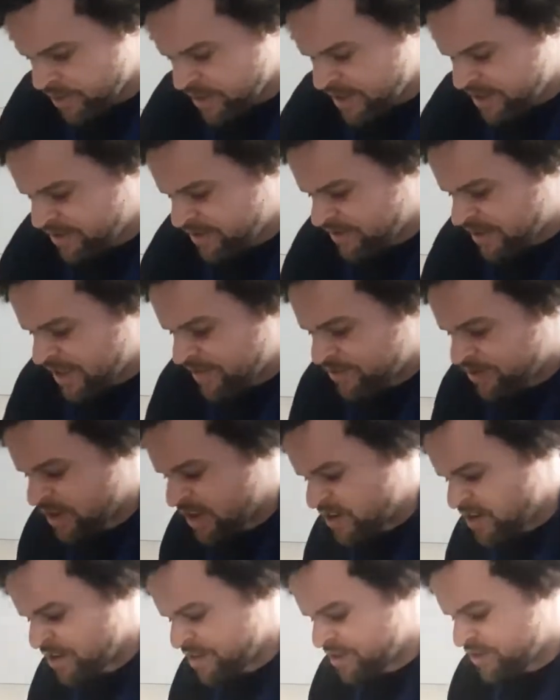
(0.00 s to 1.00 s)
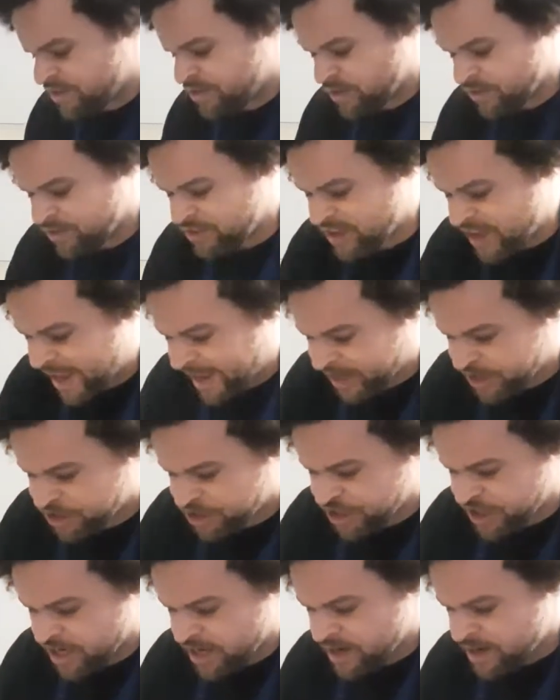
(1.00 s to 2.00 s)
this gives another sort of
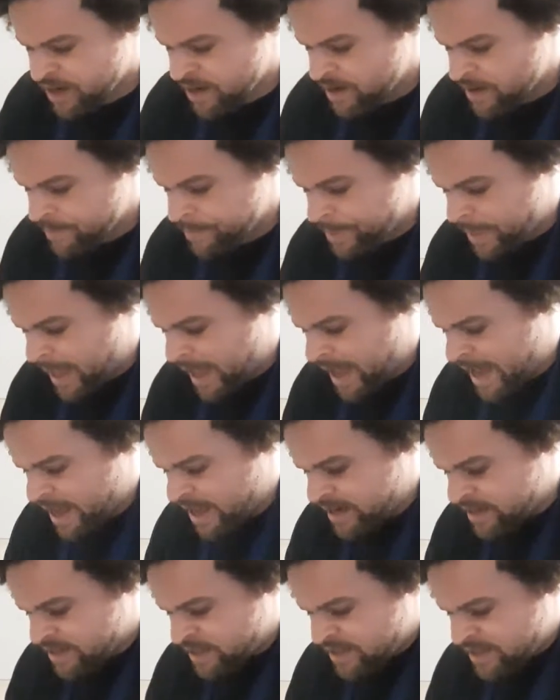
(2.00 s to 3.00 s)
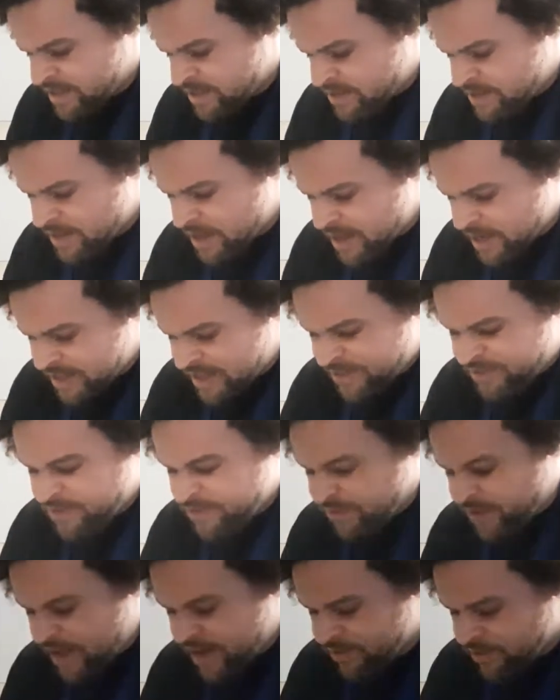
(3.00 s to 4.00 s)
texture and a different
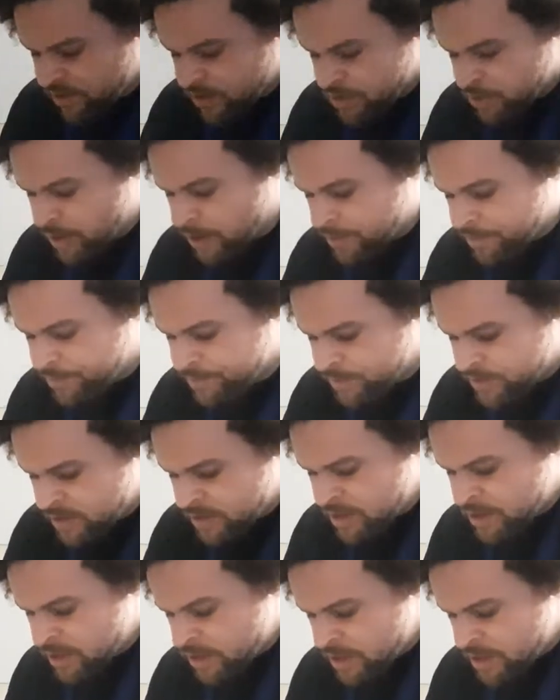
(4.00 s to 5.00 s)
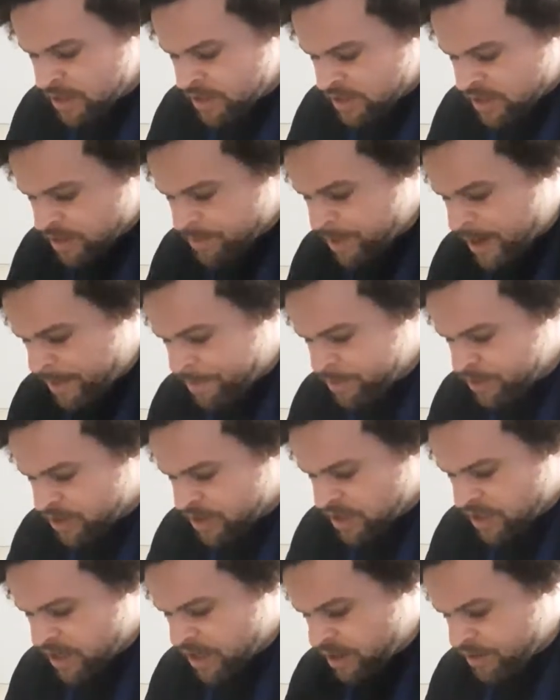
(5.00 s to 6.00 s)
flavour as well. The peppers
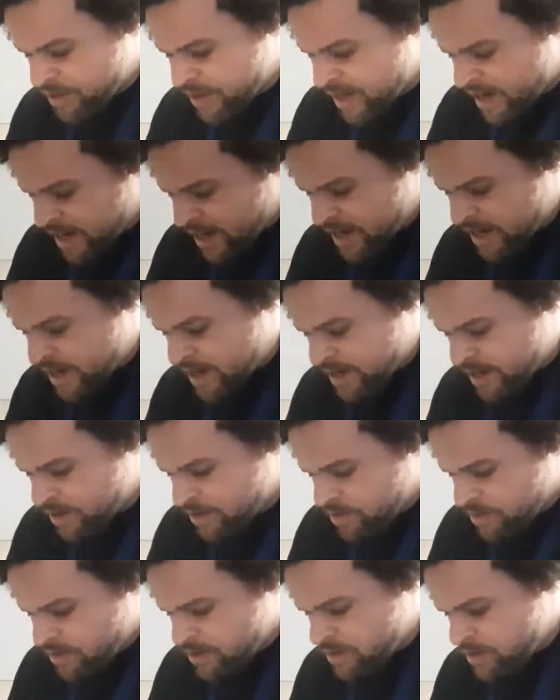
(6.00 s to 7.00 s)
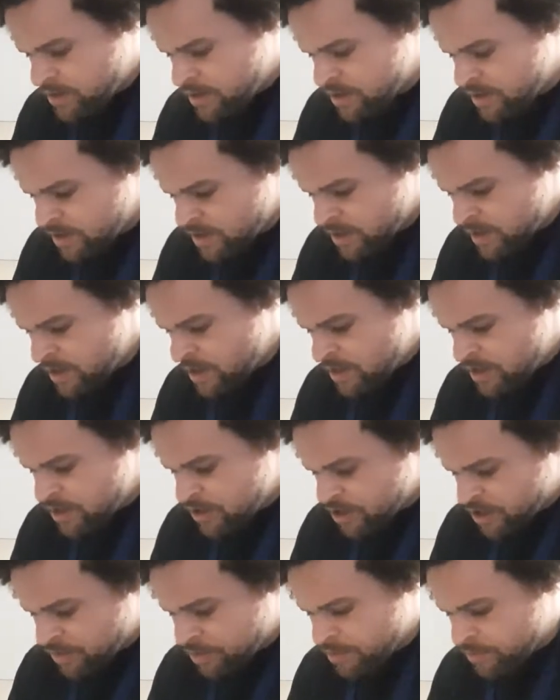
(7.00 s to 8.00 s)
can go down,
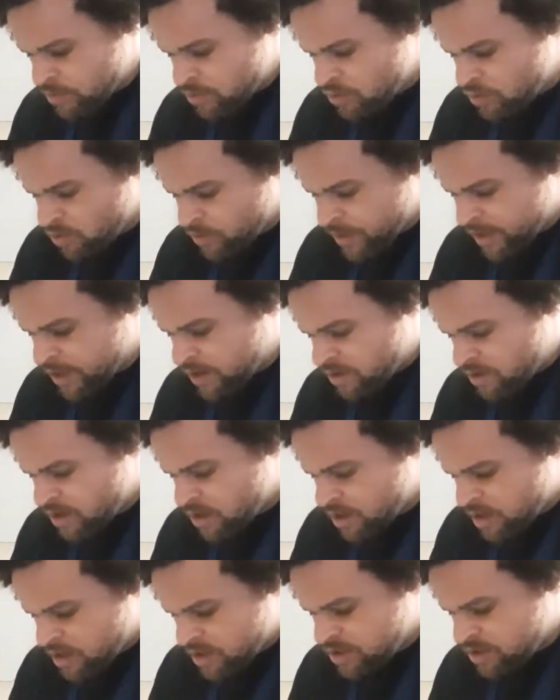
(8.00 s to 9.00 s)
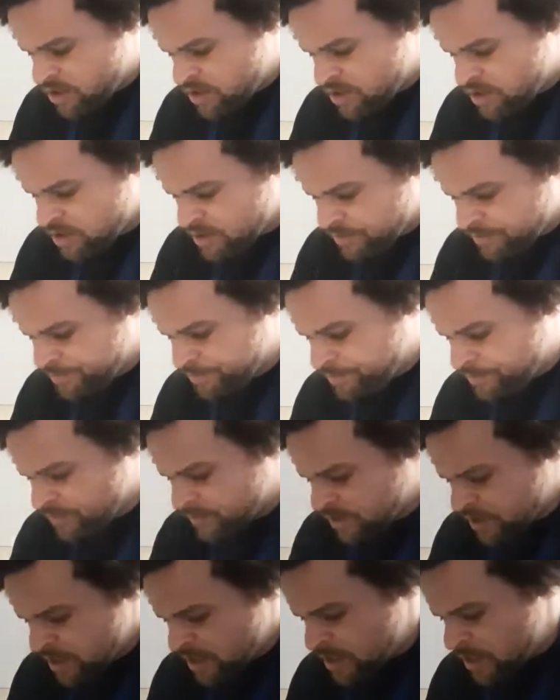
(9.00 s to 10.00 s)
chop them all the way across.
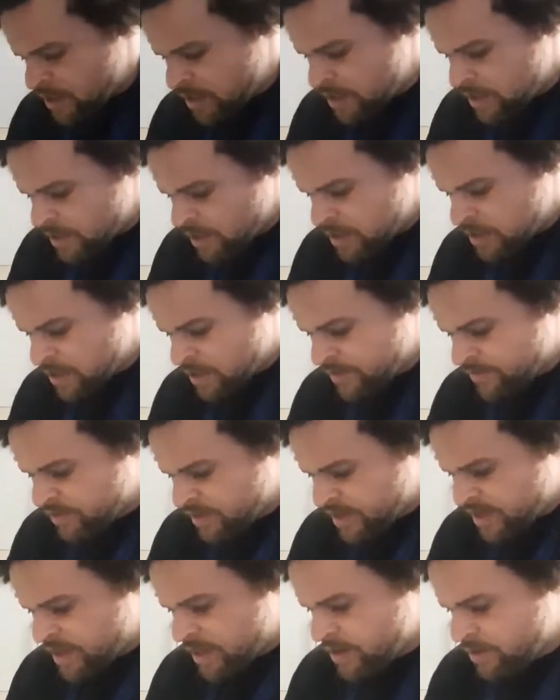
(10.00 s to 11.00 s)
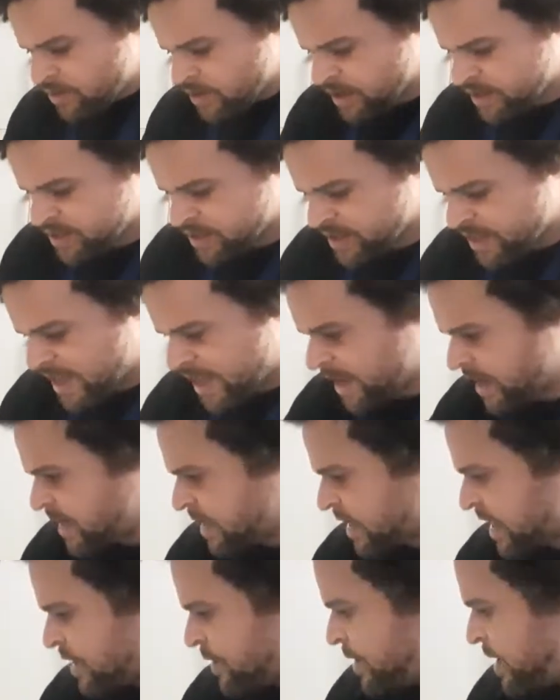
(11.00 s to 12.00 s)
Lovely. Right, so they're going
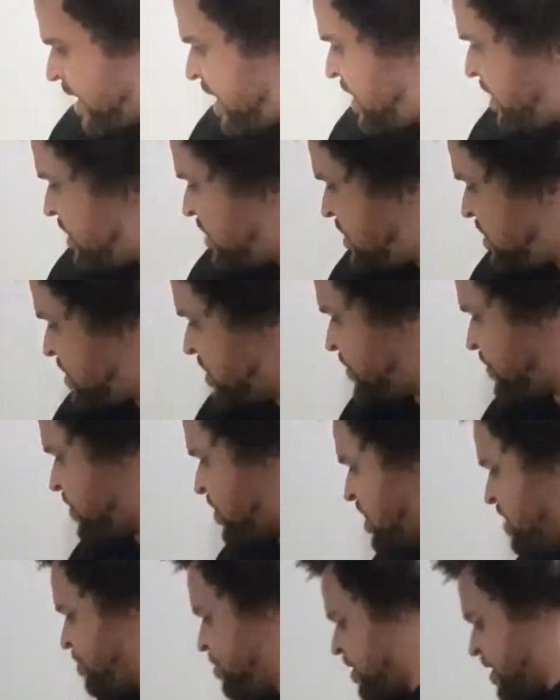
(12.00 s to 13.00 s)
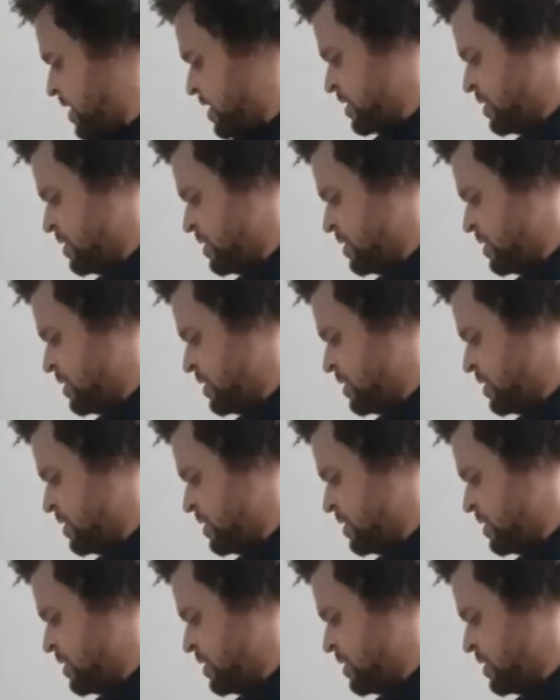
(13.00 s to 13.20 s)
to go into the frying pan.